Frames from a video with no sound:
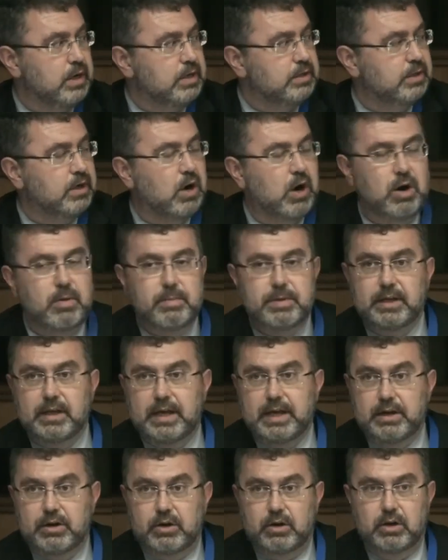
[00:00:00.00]
And, Carmen
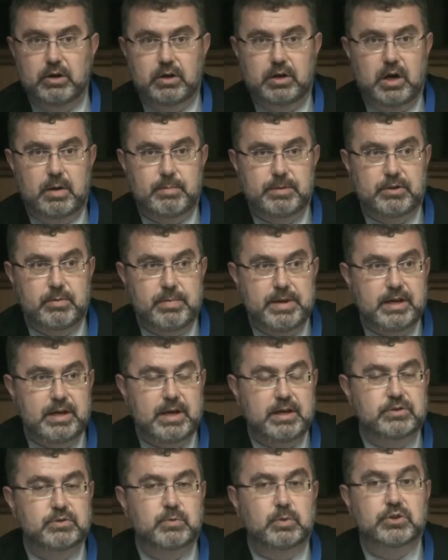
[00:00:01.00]
later, Carmen
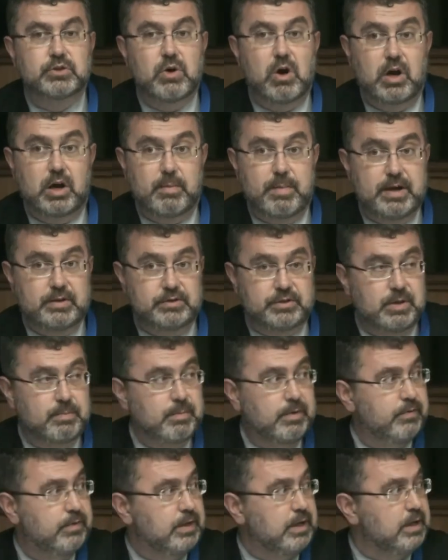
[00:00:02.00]
Dominguez, will talk about some
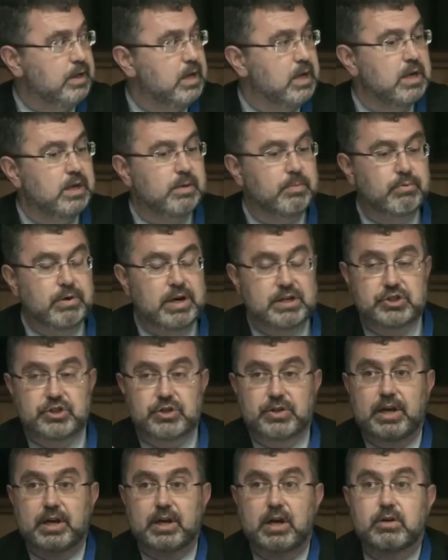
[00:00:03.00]
of the
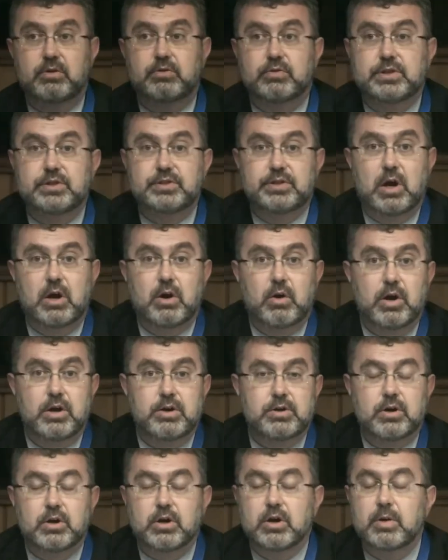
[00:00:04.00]
pressure that countries are
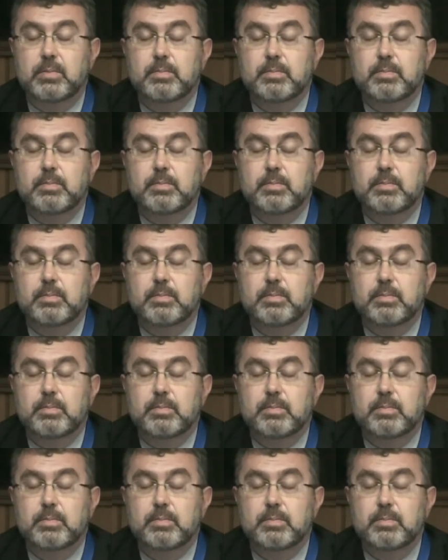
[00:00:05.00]
under.